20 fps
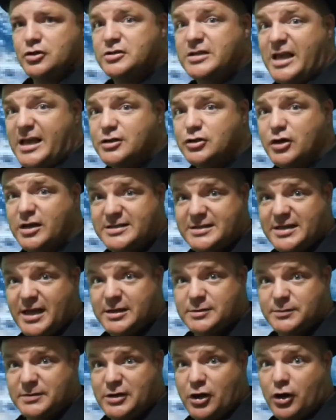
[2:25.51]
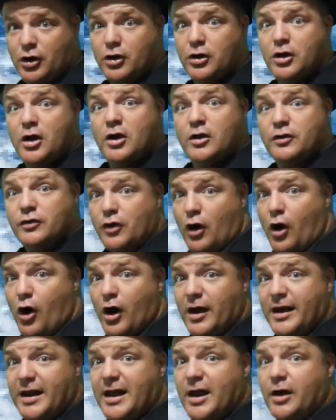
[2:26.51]
Because as we know, the
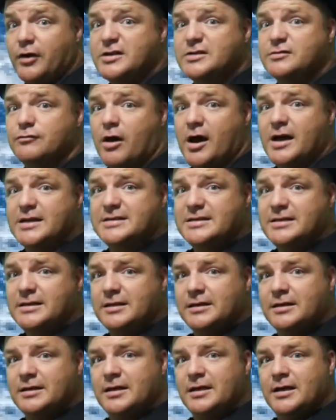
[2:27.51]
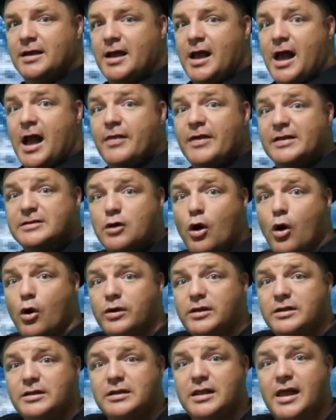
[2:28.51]
hot air is rising, and that's
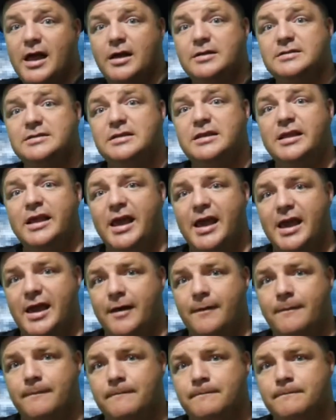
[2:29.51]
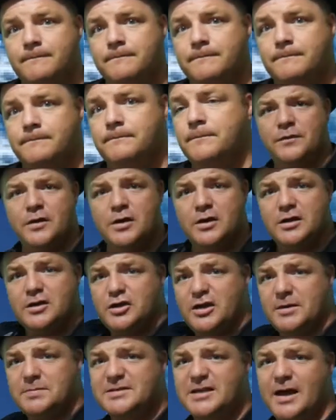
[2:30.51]
holding the clouds in the air.
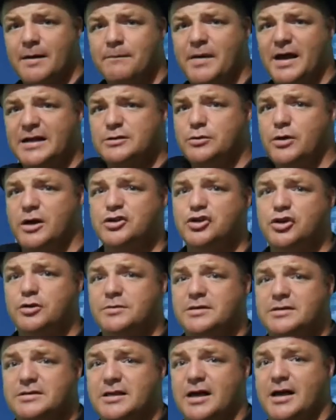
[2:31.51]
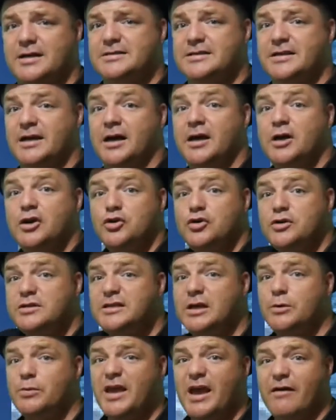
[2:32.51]
Let's come back to our cumulus clouds here. You
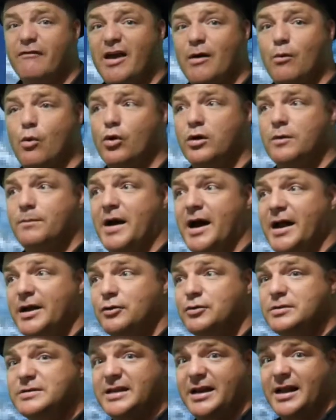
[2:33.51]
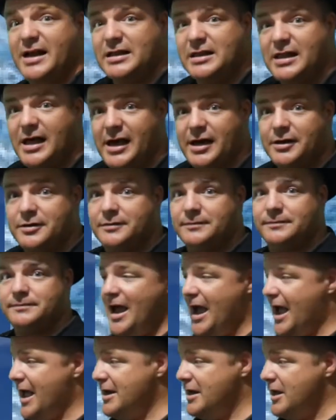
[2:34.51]
see, we have our water particles in our cloud,
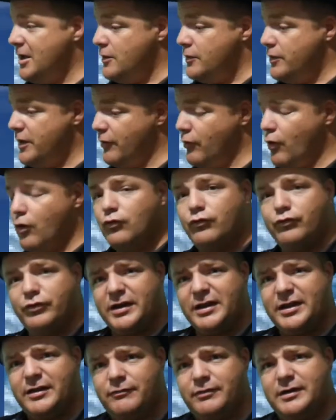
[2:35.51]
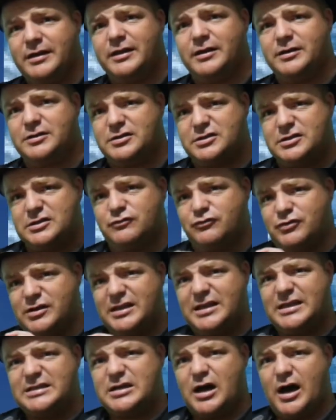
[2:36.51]
and they're all really, really,
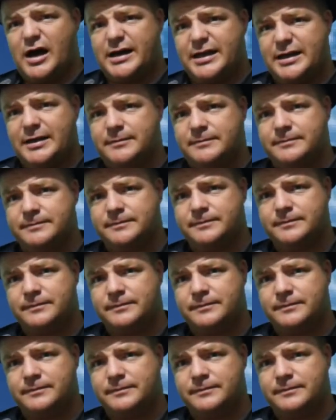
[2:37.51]
really tiny.